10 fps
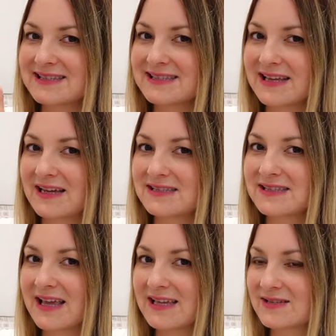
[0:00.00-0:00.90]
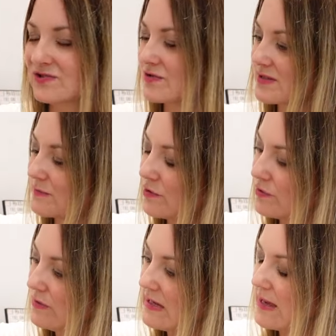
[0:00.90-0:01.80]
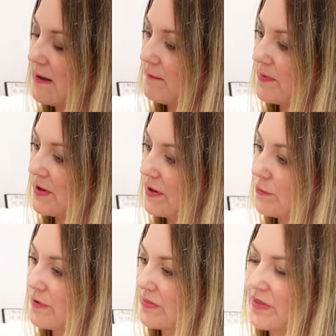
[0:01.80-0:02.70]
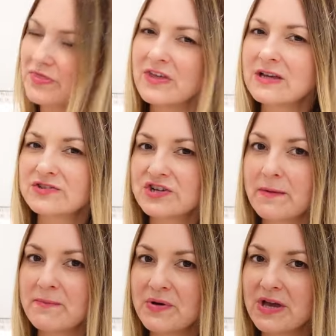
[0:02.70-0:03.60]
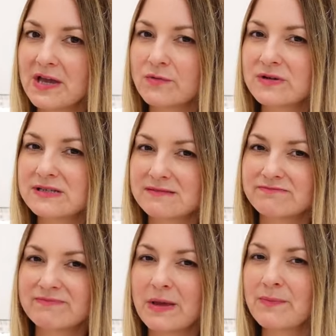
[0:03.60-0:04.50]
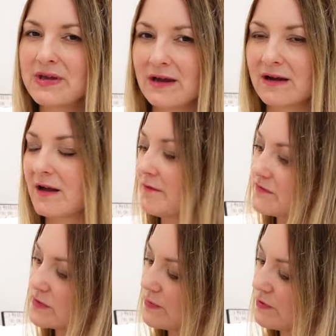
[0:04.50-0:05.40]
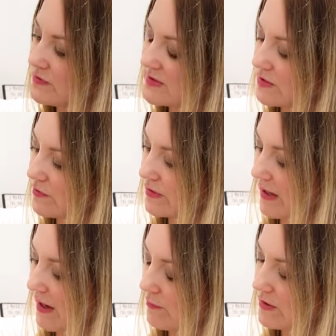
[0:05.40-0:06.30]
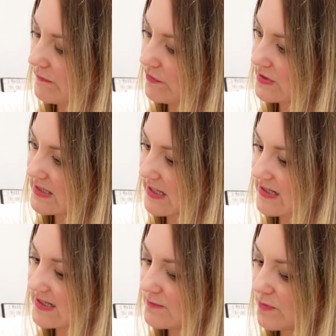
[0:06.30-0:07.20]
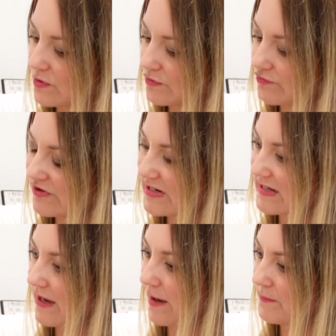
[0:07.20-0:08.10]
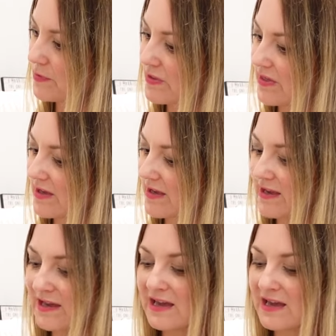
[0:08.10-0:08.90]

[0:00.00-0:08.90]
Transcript: a size extra small, but with the thick jumper, it was a bit uncomfortable. So yeah, I went for a size small, really happy with it.